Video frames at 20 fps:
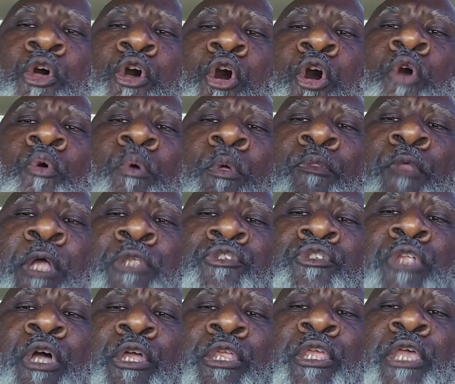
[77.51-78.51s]
Oh, well, that's
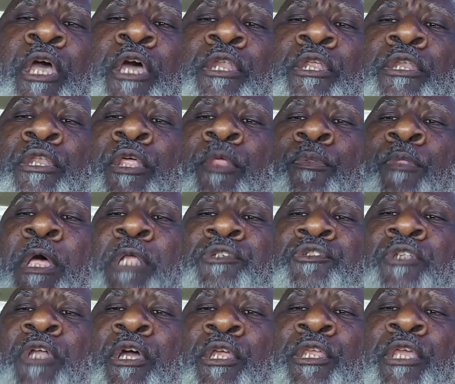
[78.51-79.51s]
not canon, and that's
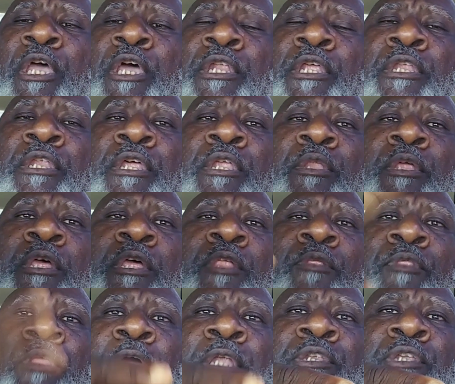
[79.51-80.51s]
not canon, and that